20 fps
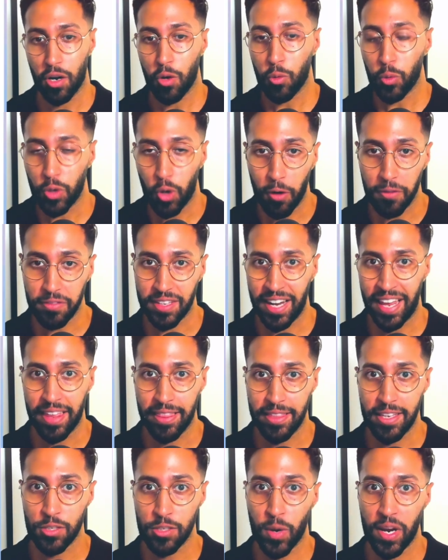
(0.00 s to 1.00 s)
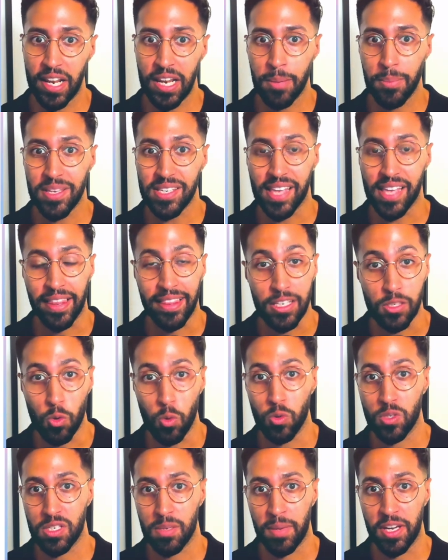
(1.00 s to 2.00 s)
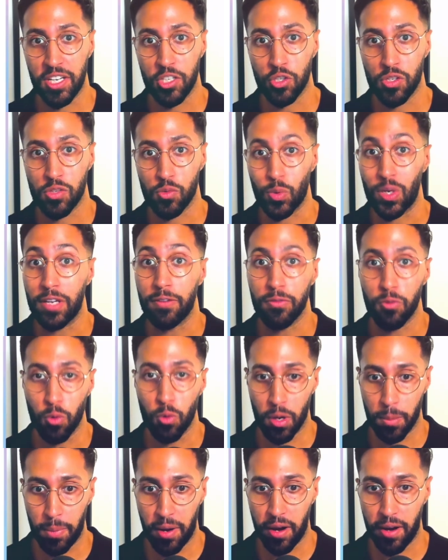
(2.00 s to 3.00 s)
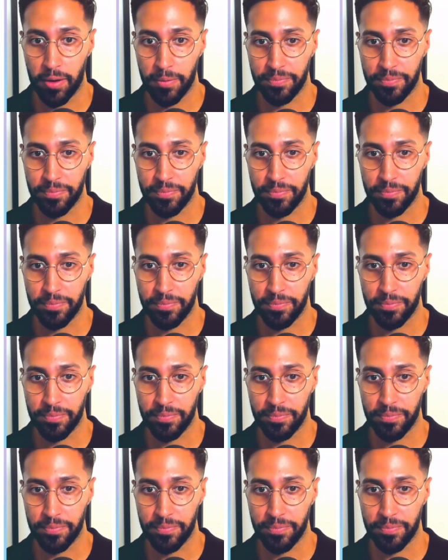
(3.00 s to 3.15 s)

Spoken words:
we often hit these rate limits and these automations really fall apart.